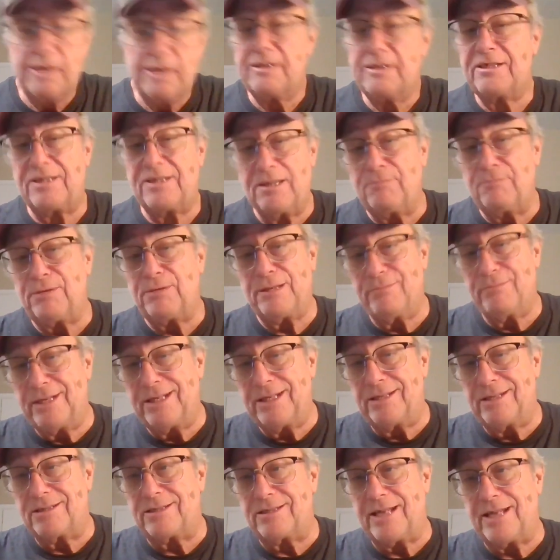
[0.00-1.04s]
simply
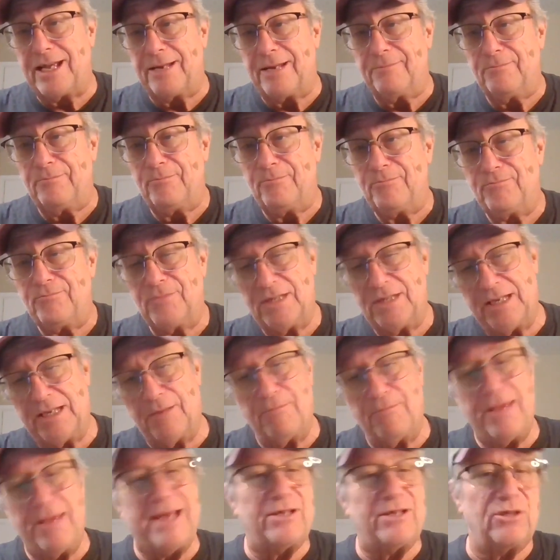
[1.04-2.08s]
means that you
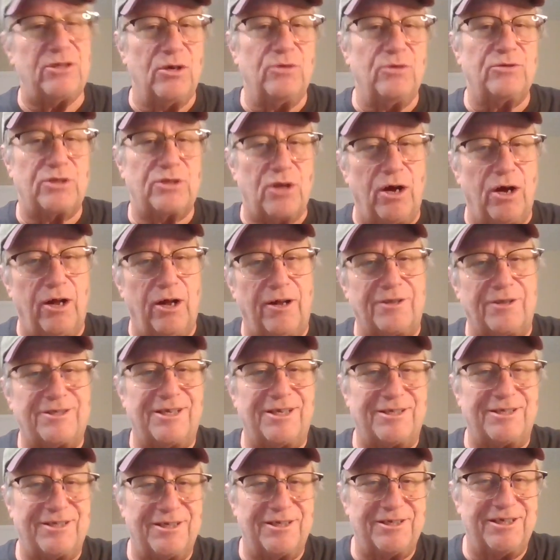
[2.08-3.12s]
make those calls
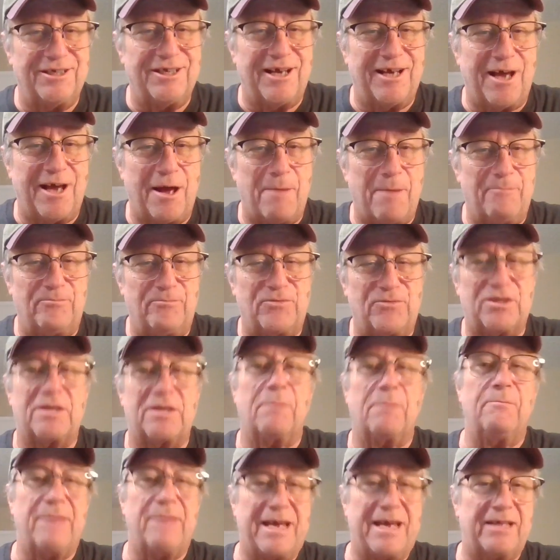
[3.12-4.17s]
as the DM to
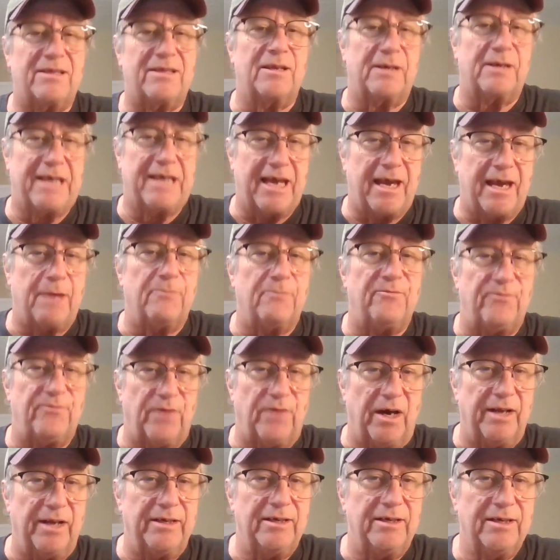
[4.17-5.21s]
make the game
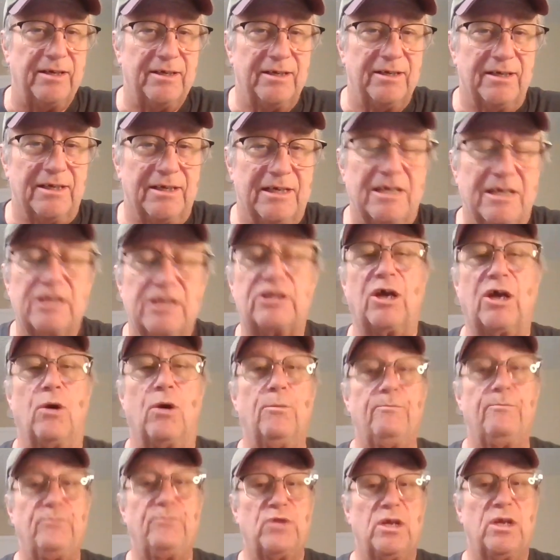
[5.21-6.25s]
fun.
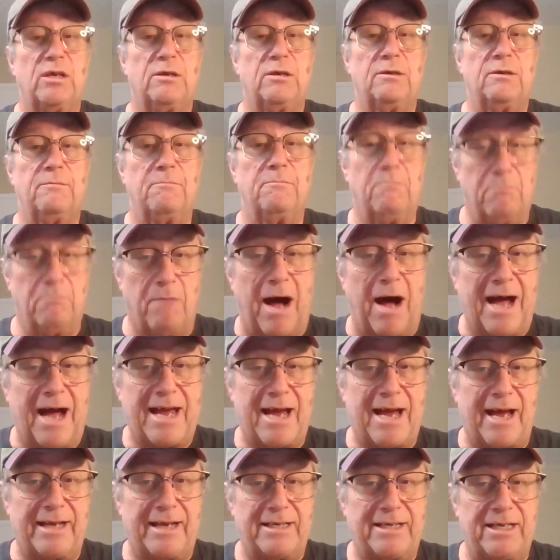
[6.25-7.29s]
So, my
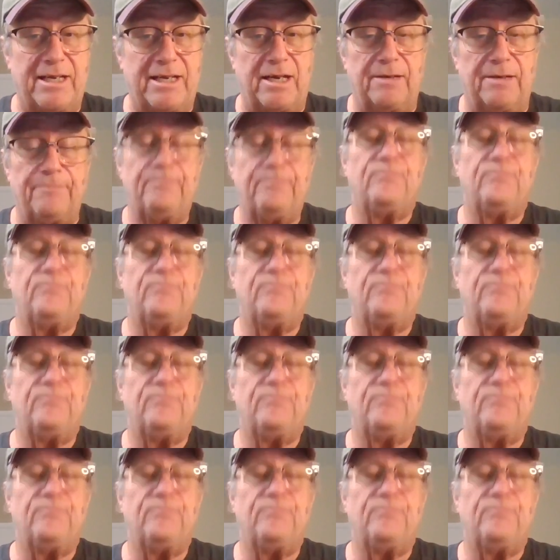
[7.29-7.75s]
idea,